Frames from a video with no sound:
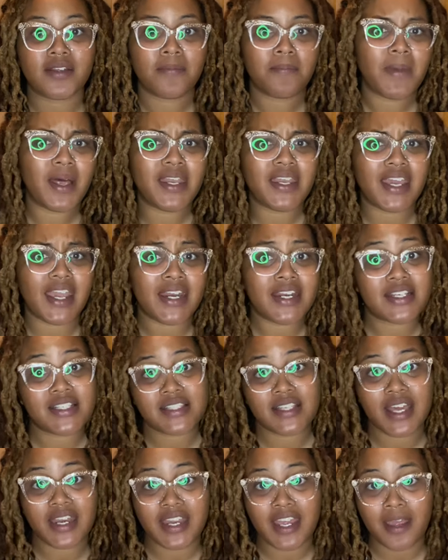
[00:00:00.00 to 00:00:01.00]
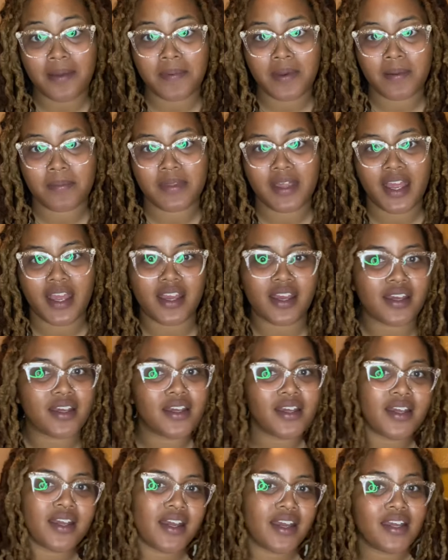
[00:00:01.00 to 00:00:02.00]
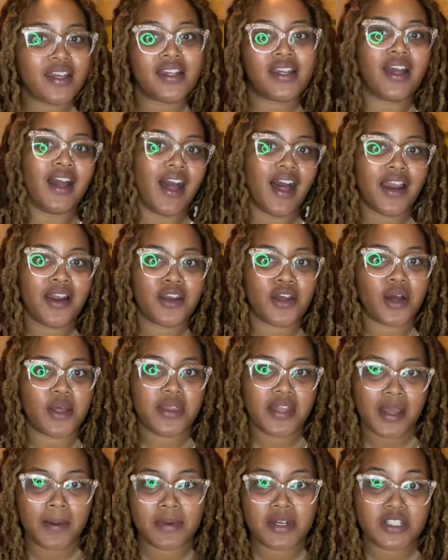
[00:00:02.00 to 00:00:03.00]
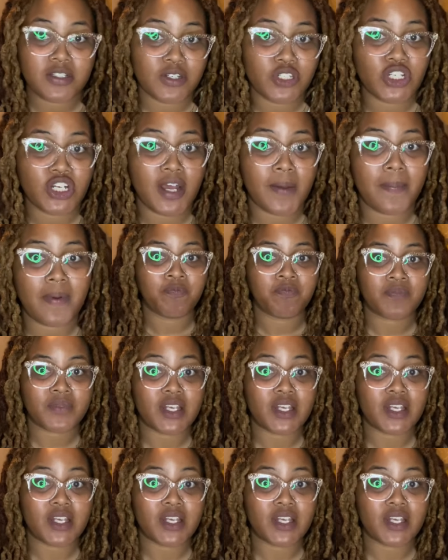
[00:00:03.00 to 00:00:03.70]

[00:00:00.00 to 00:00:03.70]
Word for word: Monday to Sunday, but I'm like, I don't know, I think I'm gonna switch it up.